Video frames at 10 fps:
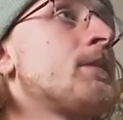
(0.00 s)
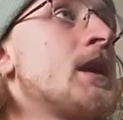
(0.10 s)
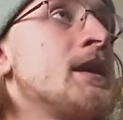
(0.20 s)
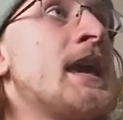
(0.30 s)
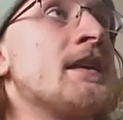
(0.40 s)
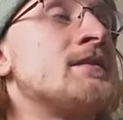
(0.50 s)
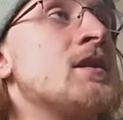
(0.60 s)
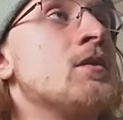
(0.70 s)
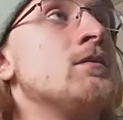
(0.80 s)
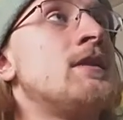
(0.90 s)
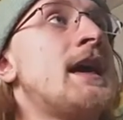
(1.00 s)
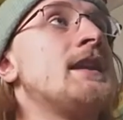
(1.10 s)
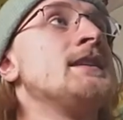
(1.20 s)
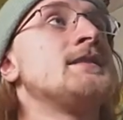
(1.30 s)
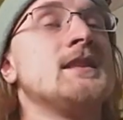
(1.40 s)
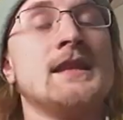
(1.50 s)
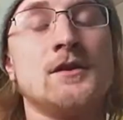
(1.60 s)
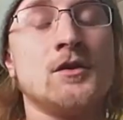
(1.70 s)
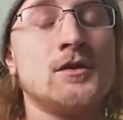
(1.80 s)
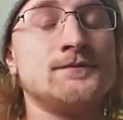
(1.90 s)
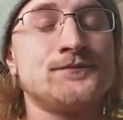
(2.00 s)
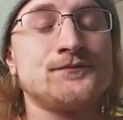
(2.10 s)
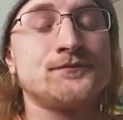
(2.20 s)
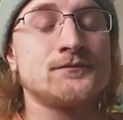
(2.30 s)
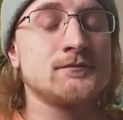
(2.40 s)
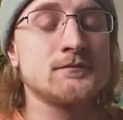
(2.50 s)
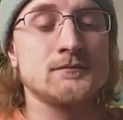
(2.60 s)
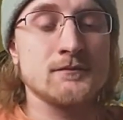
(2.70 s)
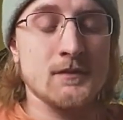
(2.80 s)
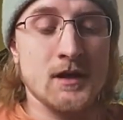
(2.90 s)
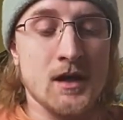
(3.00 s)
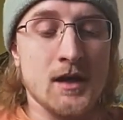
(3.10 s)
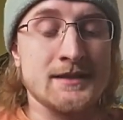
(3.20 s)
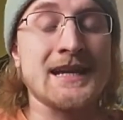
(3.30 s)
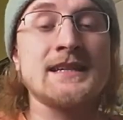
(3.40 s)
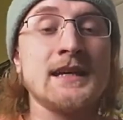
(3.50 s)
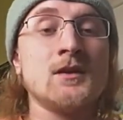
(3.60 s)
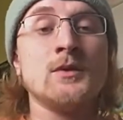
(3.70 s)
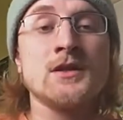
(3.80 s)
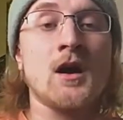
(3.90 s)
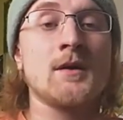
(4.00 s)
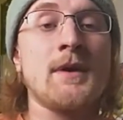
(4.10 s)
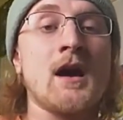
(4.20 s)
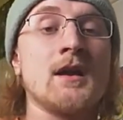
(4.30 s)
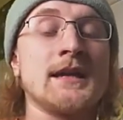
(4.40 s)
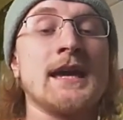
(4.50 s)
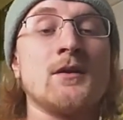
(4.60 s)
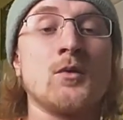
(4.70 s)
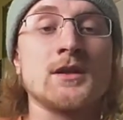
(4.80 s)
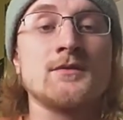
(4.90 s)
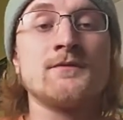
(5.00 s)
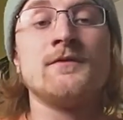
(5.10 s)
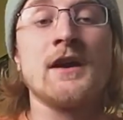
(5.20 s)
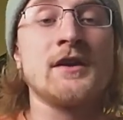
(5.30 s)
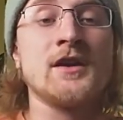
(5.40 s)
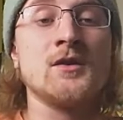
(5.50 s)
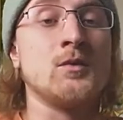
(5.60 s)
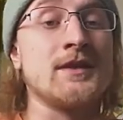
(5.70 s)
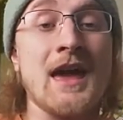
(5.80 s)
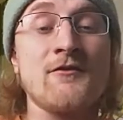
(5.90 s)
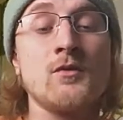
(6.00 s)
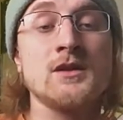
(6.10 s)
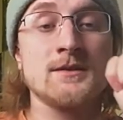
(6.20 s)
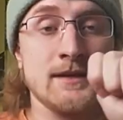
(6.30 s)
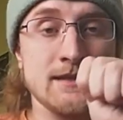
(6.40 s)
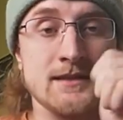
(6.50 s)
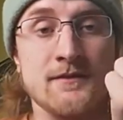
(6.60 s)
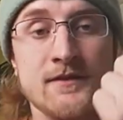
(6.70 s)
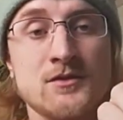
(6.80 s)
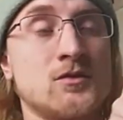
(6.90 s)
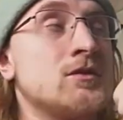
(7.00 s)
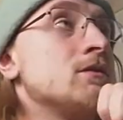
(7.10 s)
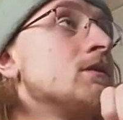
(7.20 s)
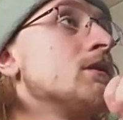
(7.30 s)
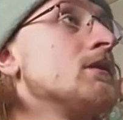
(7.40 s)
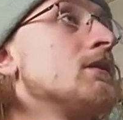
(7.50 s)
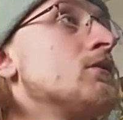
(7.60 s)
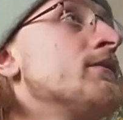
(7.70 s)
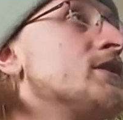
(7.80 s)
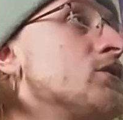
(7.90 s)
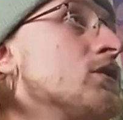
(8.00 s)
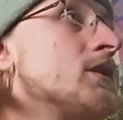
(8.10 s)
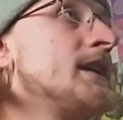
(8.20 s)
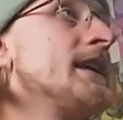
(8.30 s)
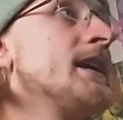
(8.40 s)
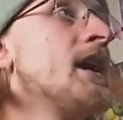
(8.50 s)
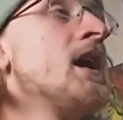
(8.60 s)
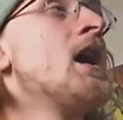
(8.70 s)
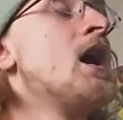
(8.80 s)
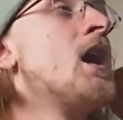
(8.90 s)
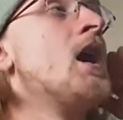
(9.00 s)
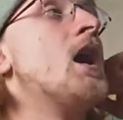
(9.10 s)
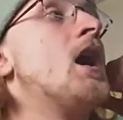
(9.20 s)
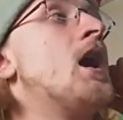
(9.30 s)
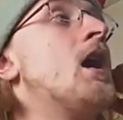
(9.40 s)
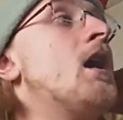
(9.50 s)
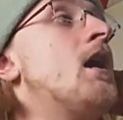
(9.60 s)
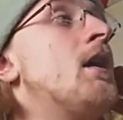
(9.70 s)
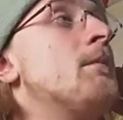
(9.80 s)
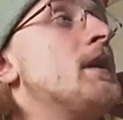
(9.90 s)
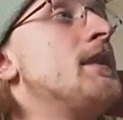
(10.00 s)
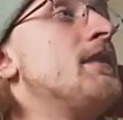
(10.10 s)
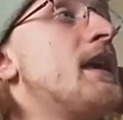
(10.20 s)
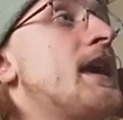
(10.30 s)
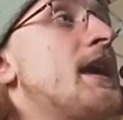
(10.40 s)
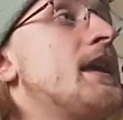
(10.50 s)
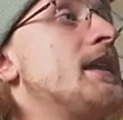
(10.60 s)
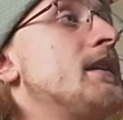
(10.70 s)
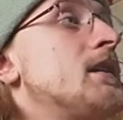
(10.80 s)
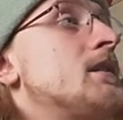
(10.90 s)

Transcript: yeah, so that is a little technique we talk about. Again, it works very good with everyone, just because it's a visual key. And then